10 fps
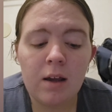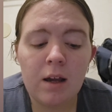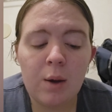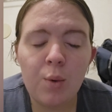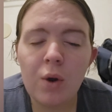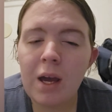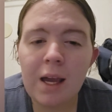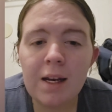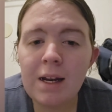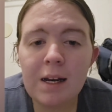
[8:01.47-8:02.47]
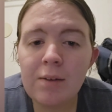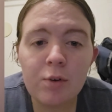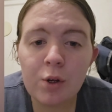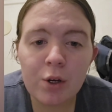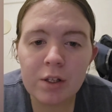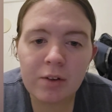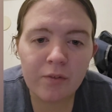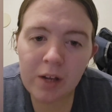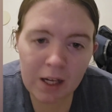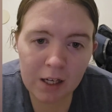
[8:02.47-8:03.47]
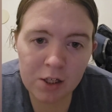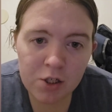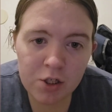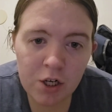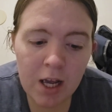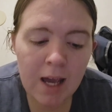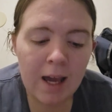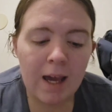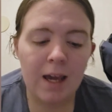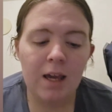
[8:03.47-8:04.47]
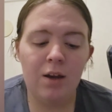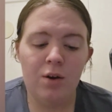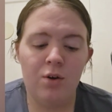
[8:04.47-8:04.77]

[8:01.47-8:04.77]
he didn't even hook the fish. He